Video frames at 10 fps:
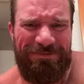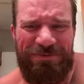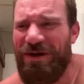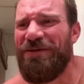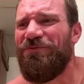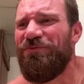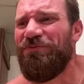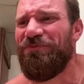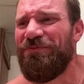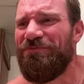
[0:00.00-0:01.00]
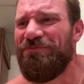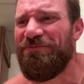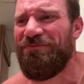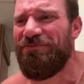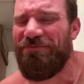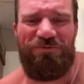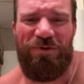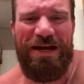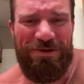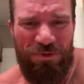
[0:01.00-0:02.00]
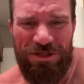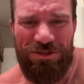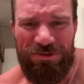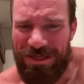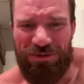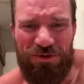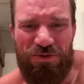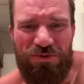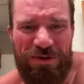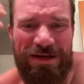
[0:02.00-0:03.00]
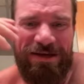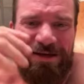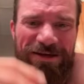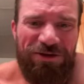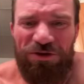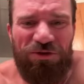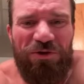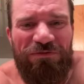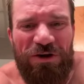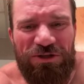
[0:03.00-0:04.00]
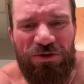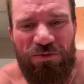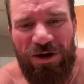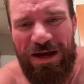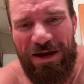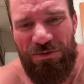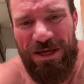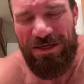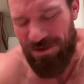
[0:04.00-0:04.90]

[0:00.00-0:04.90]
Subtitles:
Why wouldn't you? That's cool. You can do a functional workout a week. You